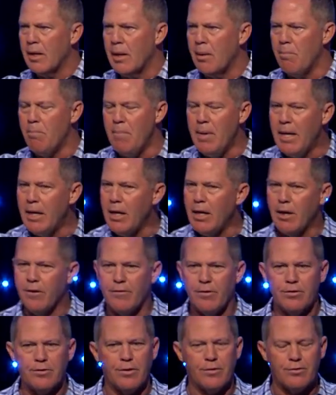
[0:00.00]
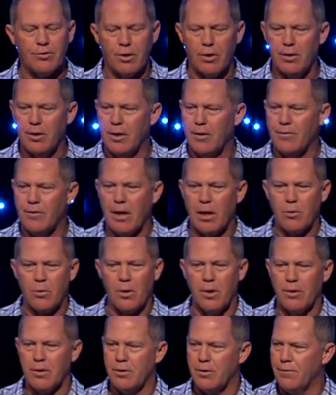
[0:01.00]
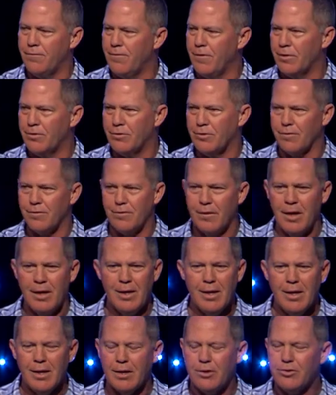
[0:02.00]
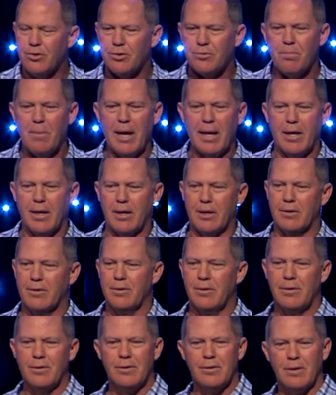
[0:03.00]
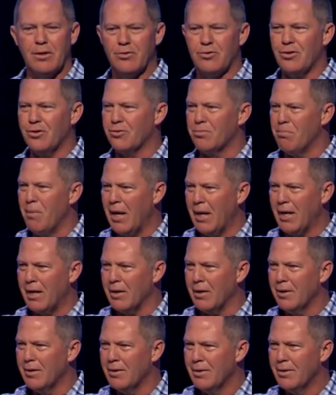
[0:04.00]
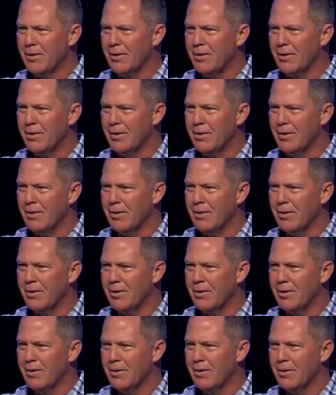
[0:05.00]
And many of us have started living like we're on the defensive. Let's just make it. Let's just make it.